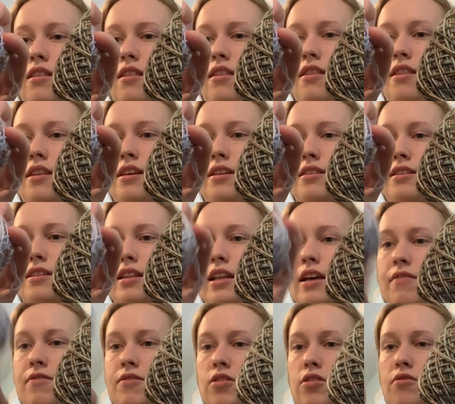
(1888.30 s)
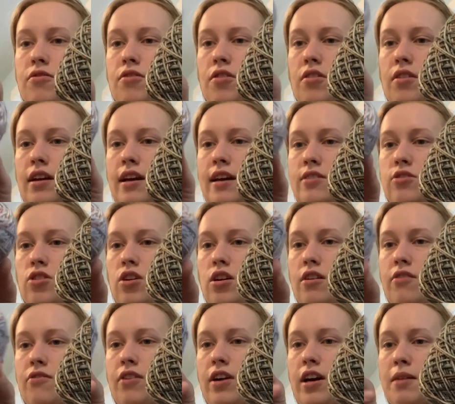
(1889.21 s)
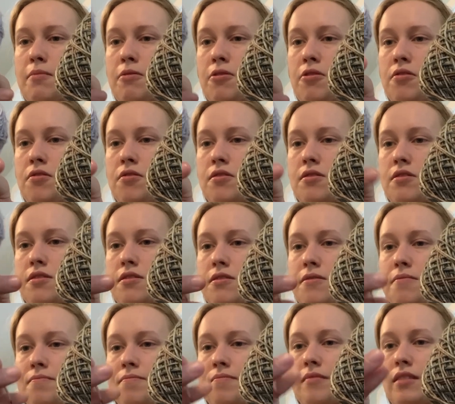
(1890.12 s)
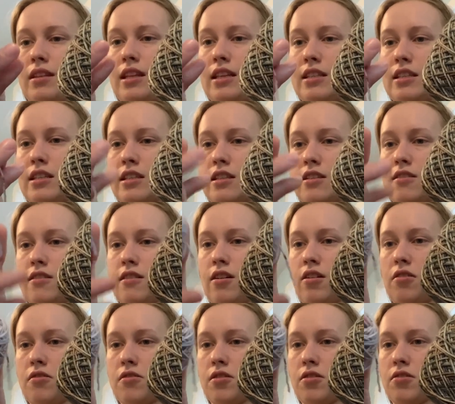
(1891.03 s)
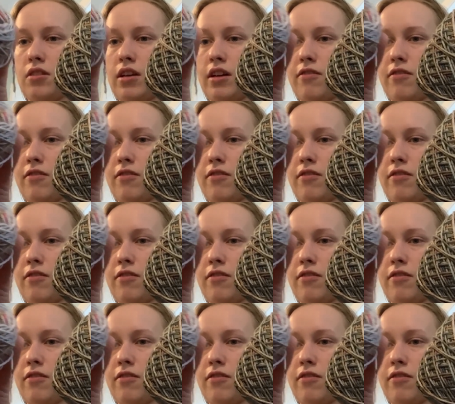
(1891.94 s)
this leftover hedgehog fibers. This is also like